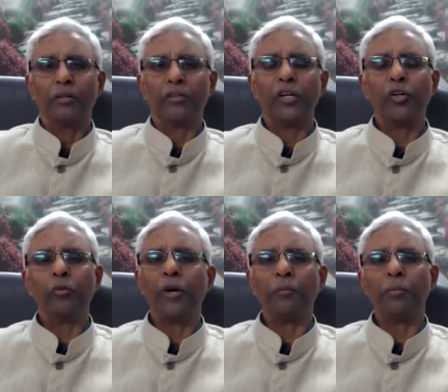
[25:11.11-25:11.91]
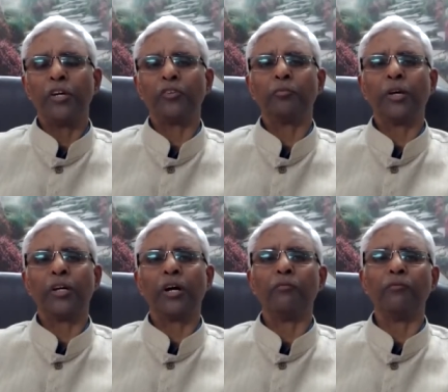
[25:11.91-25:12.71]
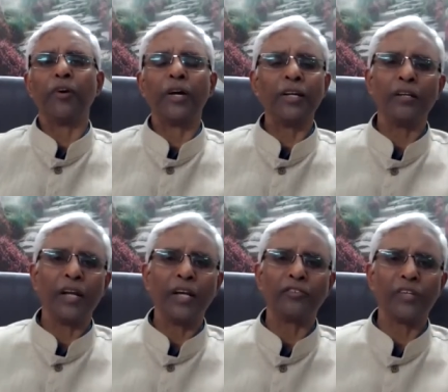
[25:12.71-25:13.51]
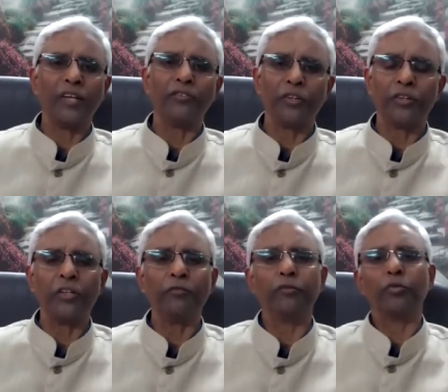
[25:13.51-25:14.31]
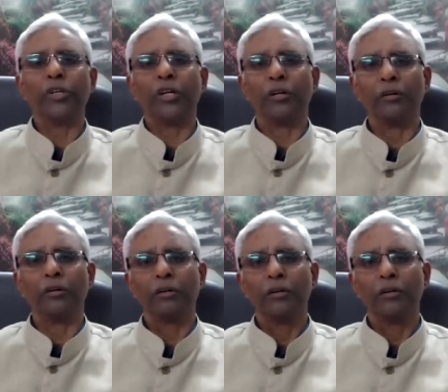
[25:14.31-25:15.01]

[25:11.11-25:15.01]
the human beings become very less sensitive to the